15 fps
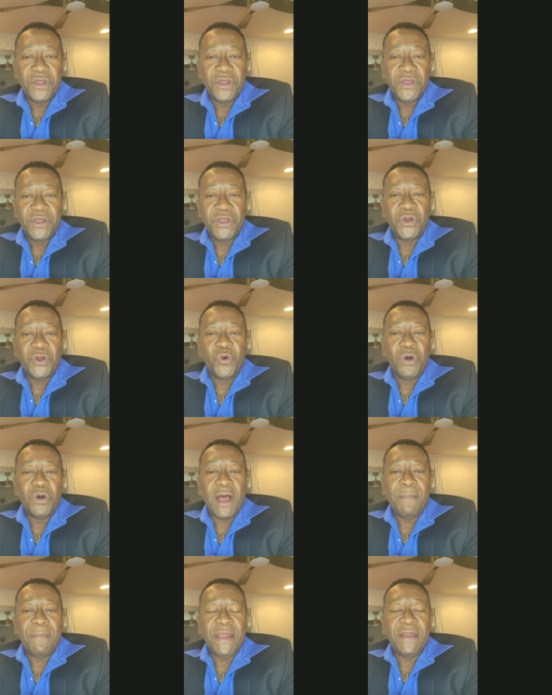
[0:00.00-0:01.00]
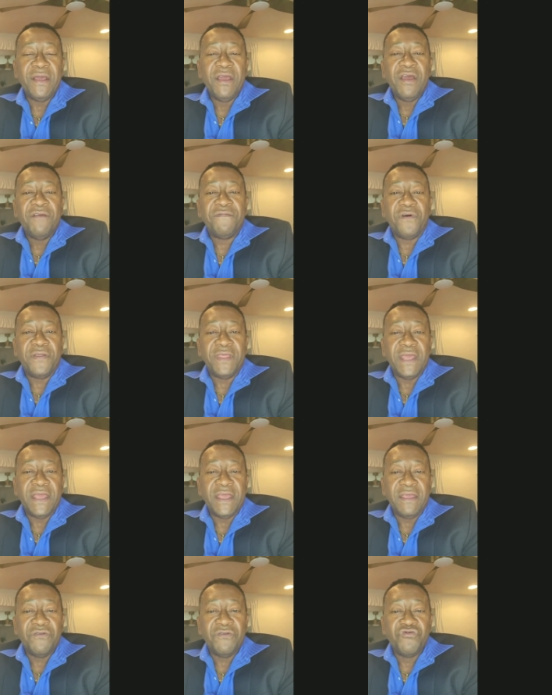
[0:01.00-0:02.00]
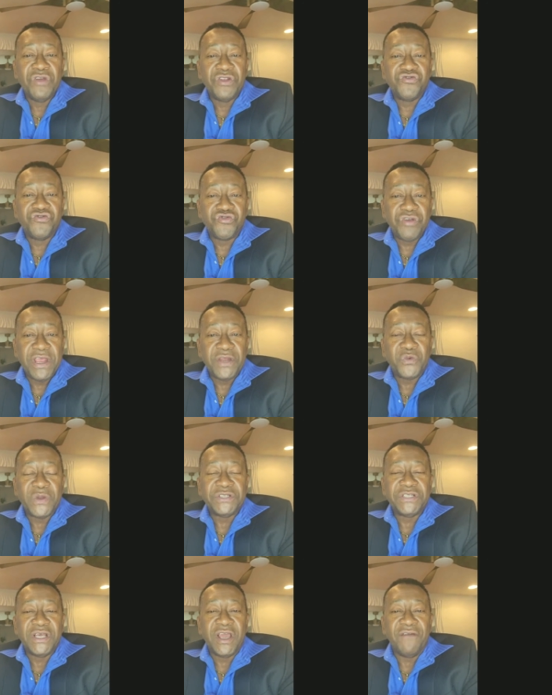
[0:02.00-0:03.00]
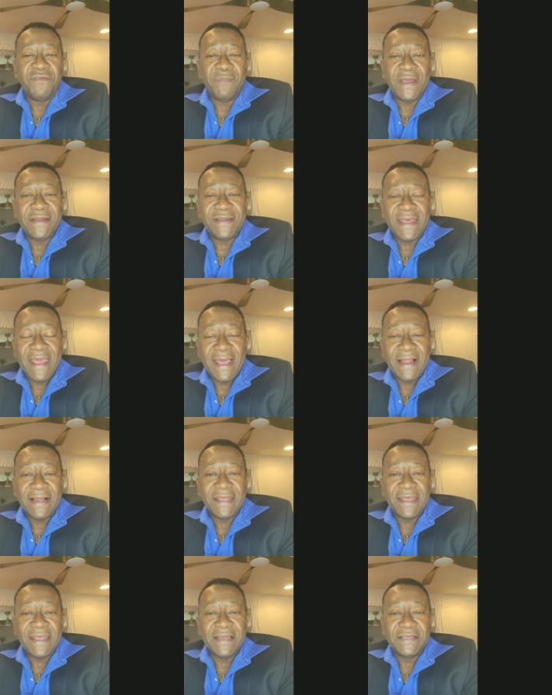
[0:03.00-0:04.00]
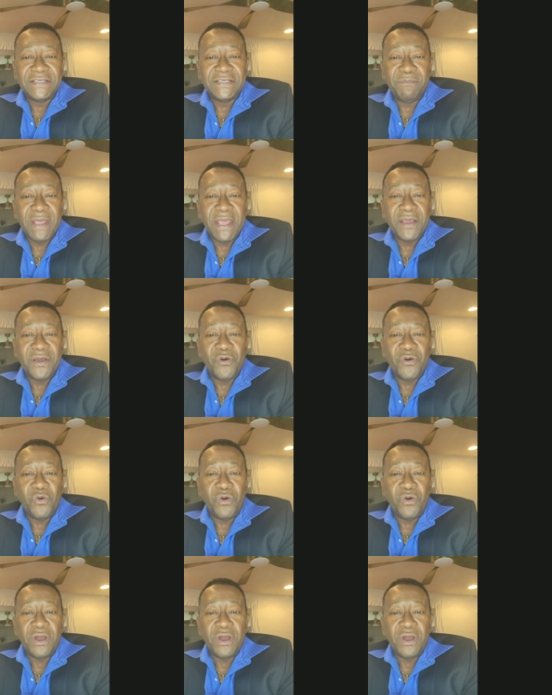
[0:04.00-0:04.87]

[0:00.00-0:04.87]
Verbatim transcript: you know, I mean, for the retreat which the government held in Tobago,